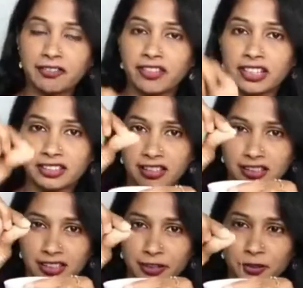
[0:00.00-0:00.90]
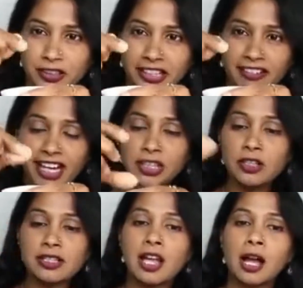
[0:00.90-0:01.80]
feel the, the
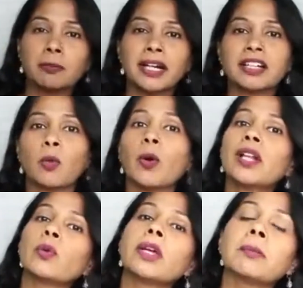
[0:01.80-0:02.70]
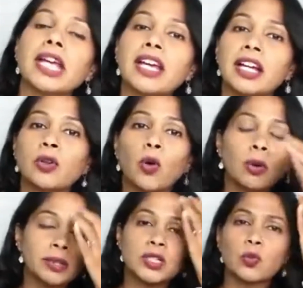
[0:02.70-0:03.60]
granules, but the one we make at
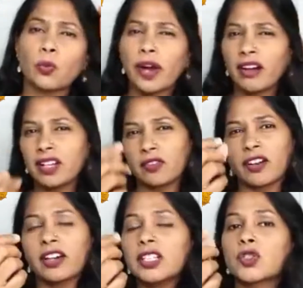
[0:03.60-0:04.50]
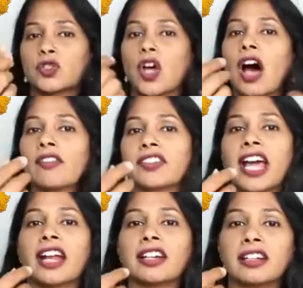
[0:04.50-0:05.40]
home is very soft,
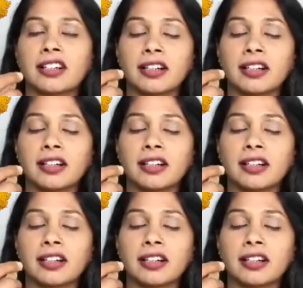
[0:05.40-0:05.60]
and